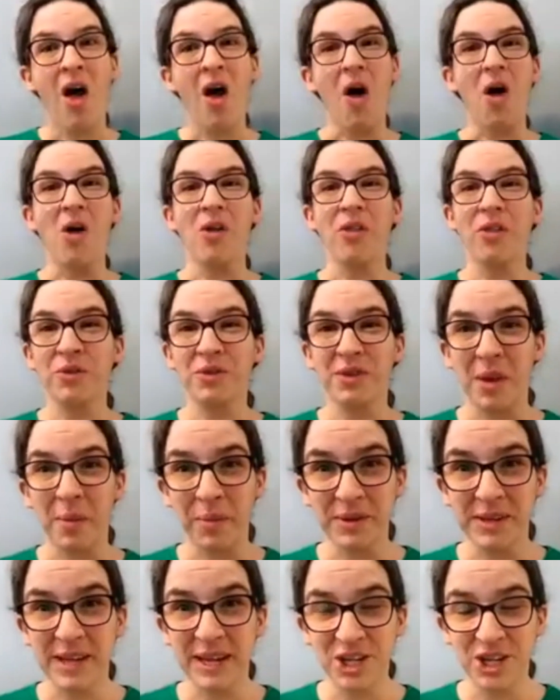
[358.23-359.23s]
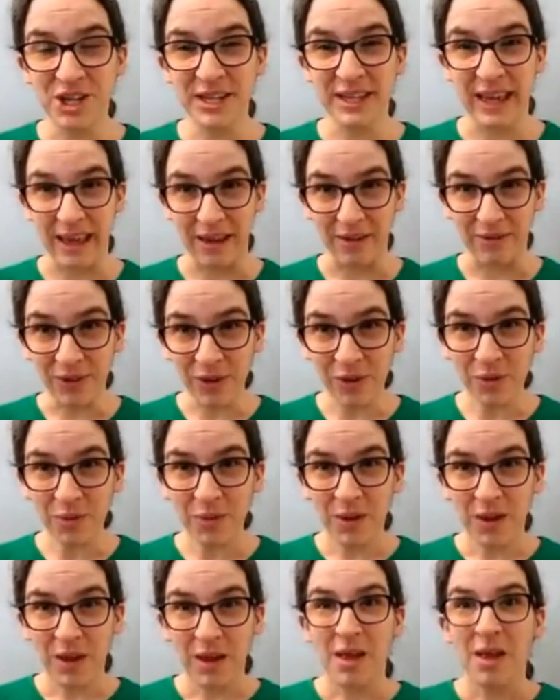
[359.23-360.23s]
All those numbers I just gave you
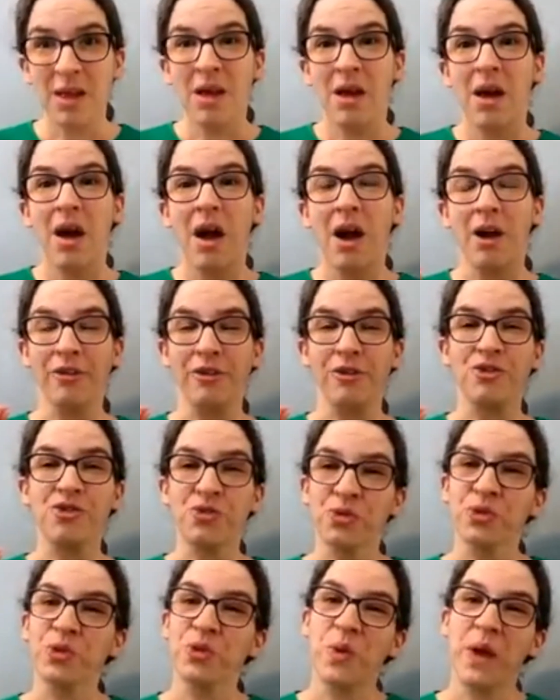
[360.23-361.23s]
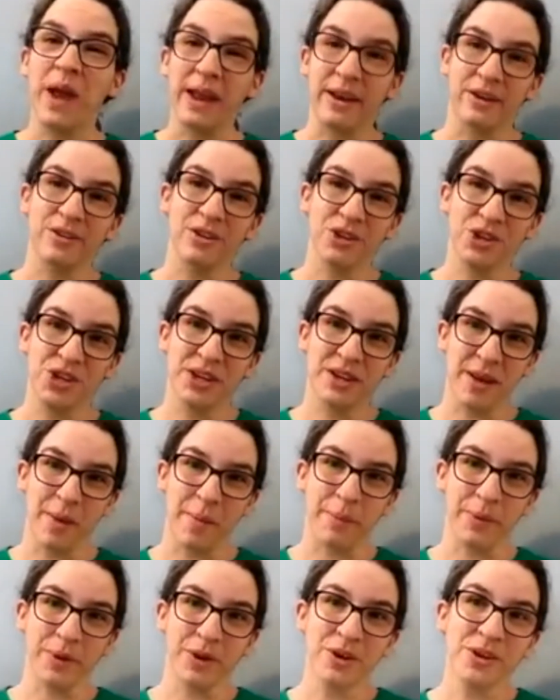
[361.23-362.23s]
are the true energy
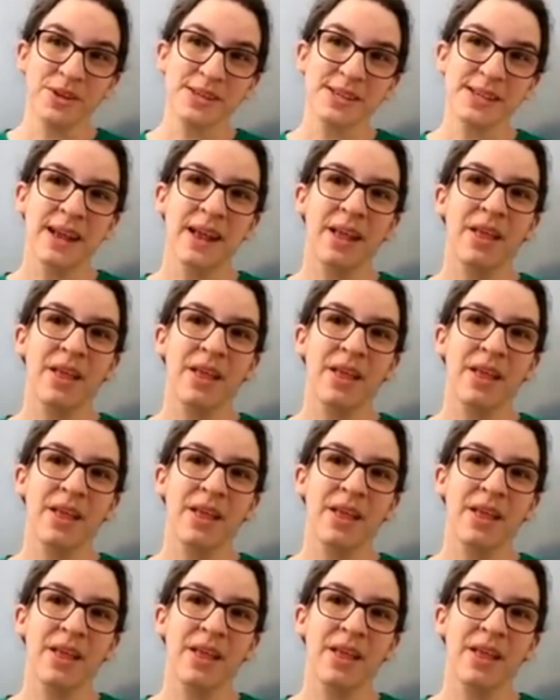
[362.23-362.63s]
numbers